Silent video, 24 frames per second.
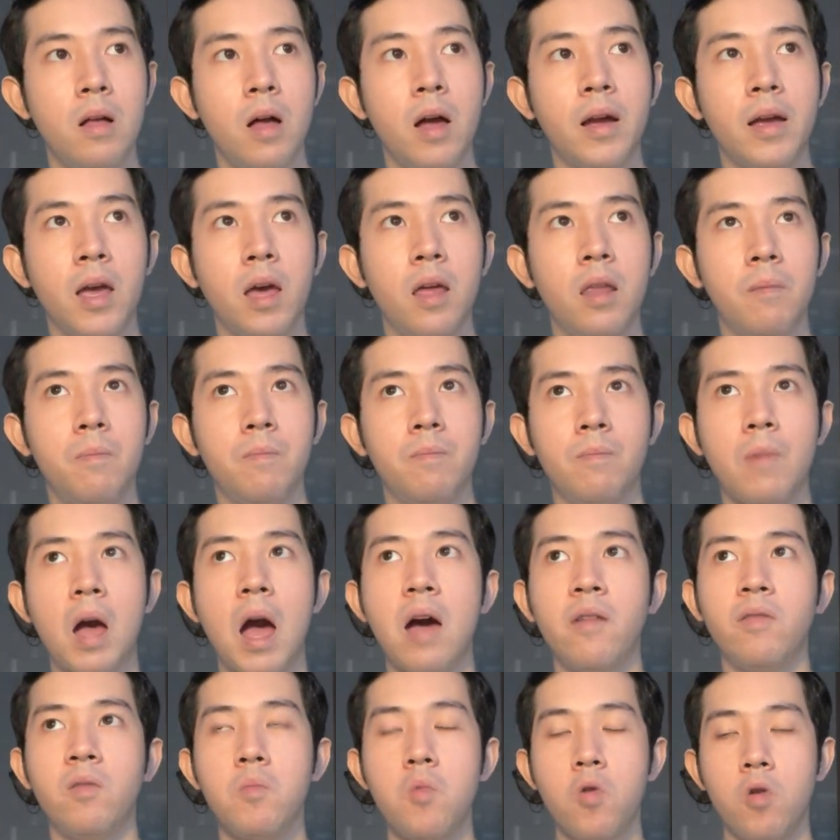again,
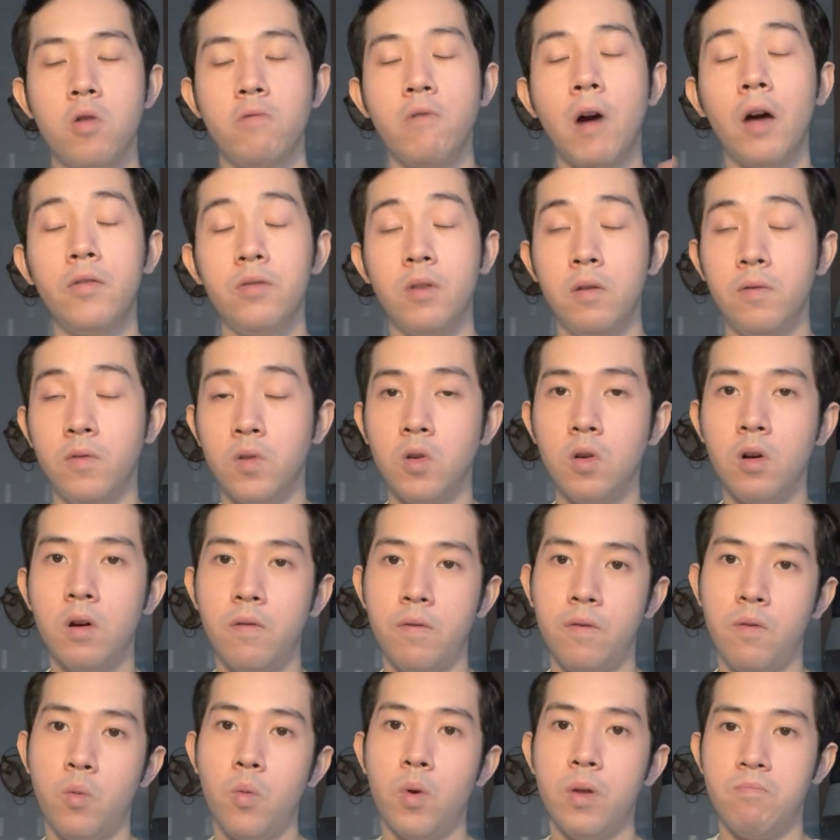have a more rounded view
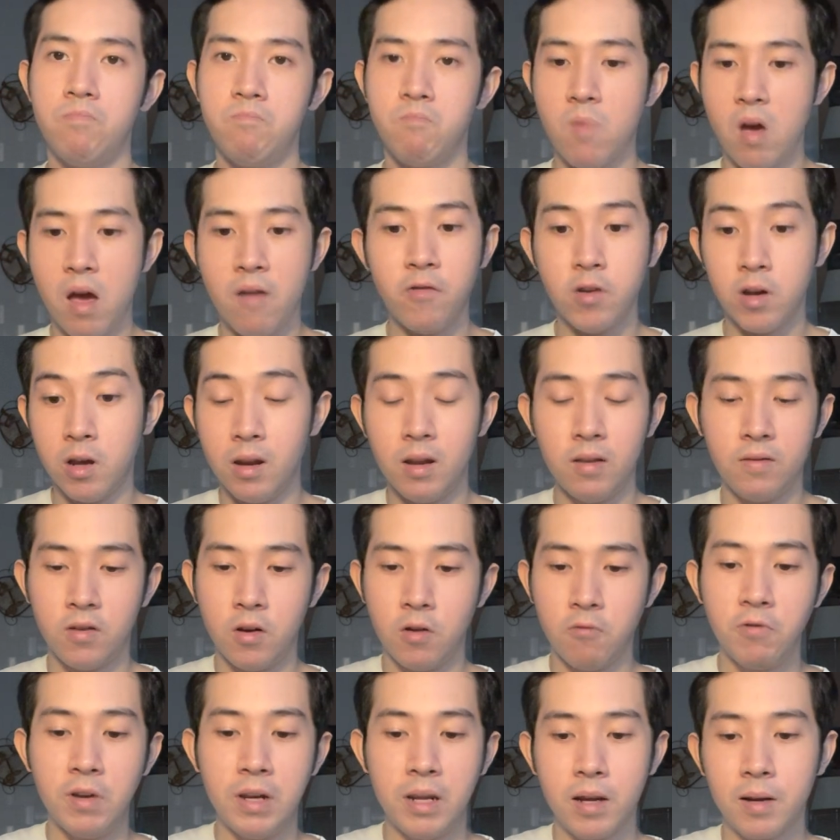of whatever it is
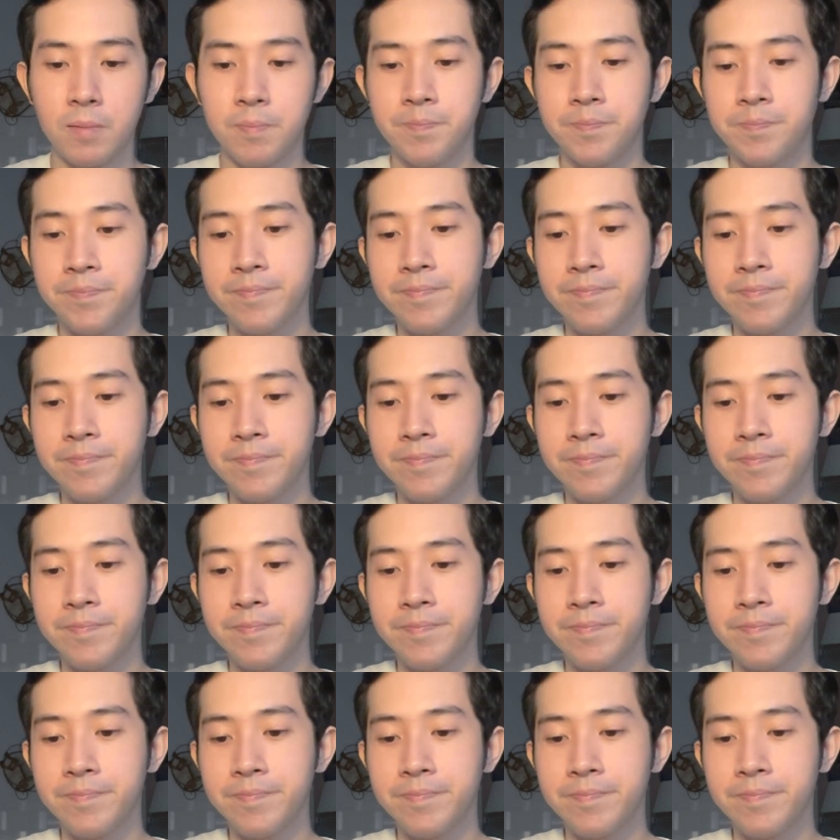you're reading.